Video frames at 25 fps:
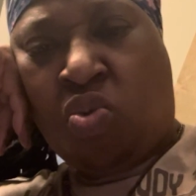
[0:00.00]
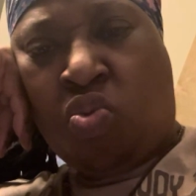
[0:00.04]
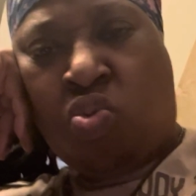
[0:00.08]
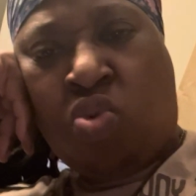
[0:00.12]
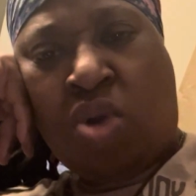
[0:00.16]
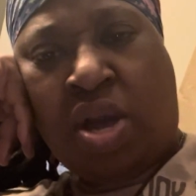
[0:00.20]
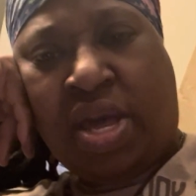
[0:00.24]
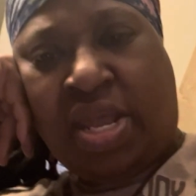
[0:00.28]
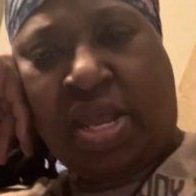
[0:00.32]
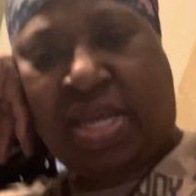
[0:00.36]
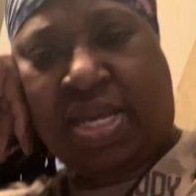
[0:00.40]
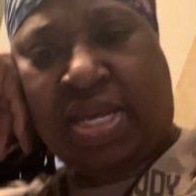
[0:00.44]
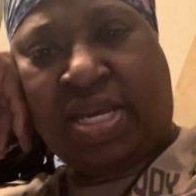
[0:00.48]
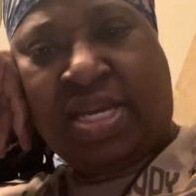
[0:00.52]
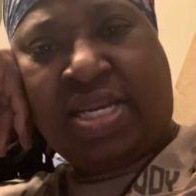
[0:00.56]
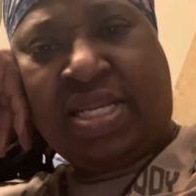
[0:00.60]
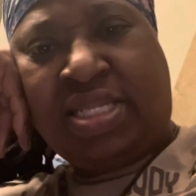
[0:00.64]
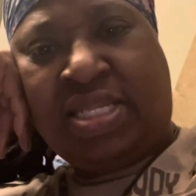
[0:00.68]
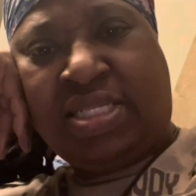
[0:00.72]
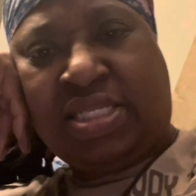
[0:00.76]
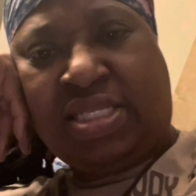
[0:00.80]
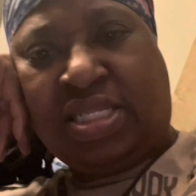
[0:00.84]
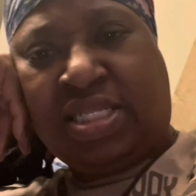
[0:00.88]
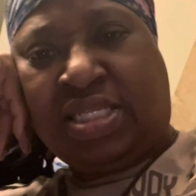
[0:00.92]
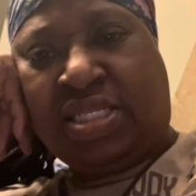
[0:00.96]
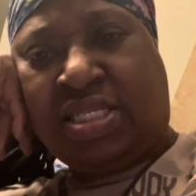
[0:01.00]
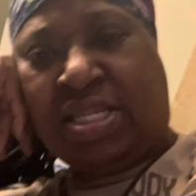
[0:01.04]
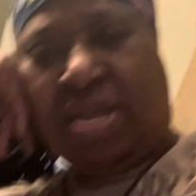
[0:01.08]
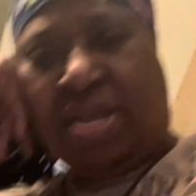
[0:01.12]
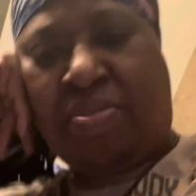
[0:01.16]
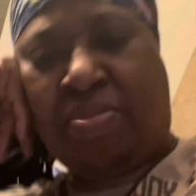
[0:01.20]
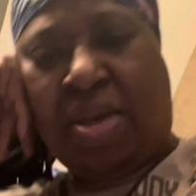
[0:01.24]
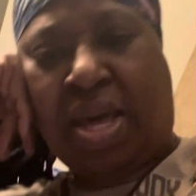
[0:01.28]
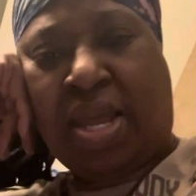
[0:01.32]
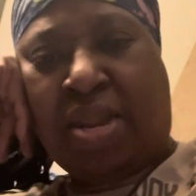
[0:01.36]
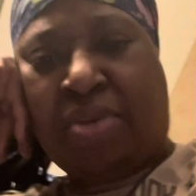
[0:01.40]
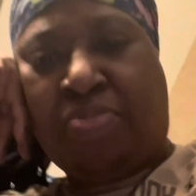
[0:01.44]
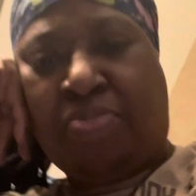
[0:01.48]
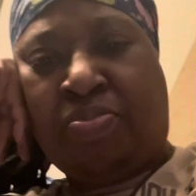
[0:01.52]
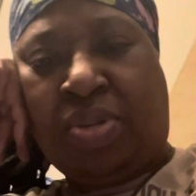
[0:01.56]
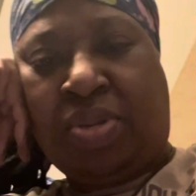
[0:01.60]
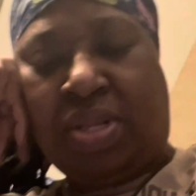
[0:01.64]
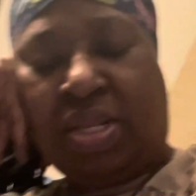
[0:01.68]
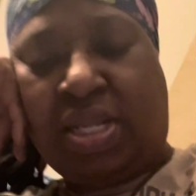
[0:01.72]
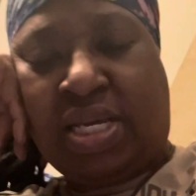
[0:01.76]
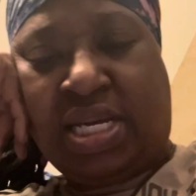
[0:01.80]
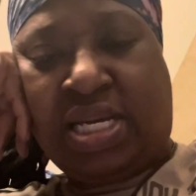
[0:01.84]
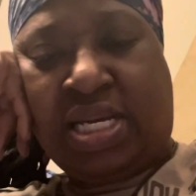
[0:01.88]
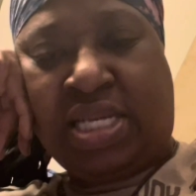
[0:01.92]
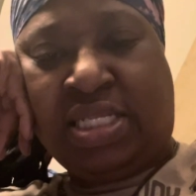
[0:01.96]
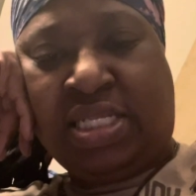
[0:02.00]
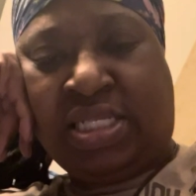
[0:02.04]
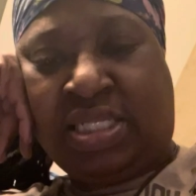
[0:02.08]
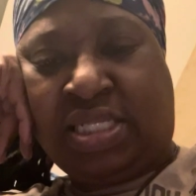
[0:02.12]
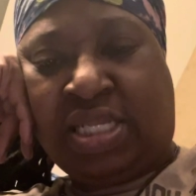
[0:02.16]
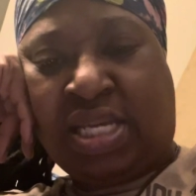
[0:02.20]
What is it? Somebody please